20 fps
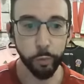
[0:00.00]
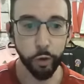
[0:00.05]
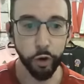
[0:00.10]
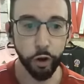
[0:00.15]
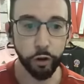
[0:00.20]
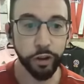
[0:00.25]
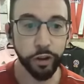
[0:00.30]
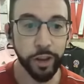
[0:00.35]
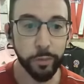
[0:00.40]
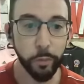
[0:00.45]

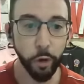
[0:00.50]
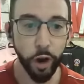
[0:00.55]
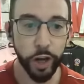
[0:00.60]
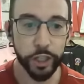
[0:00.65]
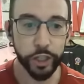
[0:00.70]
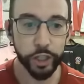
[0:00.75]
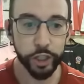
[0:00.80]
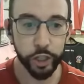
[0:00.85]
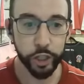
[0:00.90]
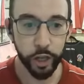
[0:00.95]
Bruno
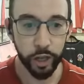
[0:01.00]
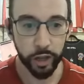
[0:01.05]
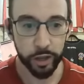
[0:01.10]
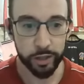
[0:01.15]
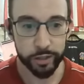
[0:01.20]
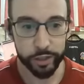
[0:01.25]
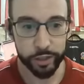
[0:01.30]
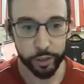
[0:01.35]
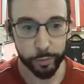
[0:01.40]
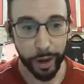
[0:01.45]

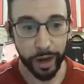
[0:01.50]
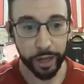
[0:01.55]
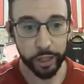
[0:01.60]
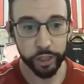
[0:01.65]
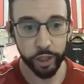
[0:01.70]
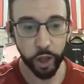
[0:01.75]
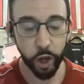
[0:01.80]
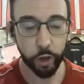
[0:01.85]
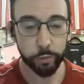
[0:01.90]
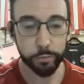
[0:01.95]
Guimaraes
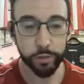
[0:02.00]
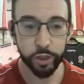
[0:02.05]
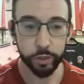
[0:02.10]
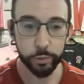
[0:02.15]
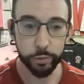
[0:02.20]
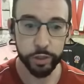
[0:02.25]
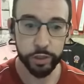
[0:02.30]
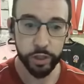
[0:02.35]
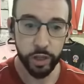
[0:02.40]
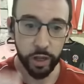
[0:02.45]
smashed home, so
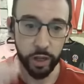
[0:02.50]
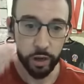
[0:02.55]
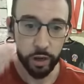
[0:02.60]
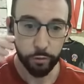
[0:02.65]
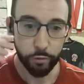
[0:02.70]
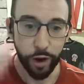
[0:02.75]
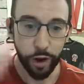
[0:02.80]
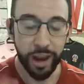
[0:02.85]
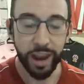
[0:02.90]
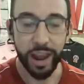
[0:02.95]
it was
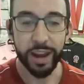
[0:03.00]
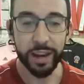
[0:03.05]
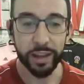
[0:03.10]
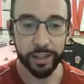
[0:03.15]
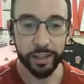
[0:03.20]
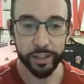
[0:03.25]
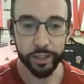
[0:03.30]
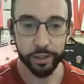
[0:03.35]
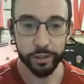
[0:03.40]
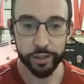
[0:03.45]

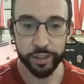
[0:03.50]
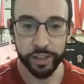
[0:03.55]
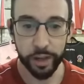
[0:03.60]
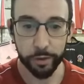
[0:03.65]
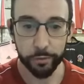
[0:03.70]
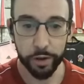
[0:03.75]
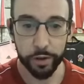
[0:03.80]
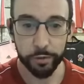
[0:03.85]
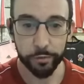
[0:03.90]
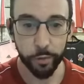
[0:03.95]
relentless on
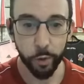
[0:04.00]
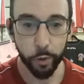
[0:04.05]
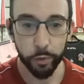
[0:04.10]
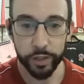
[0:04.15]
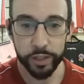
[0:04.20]
74.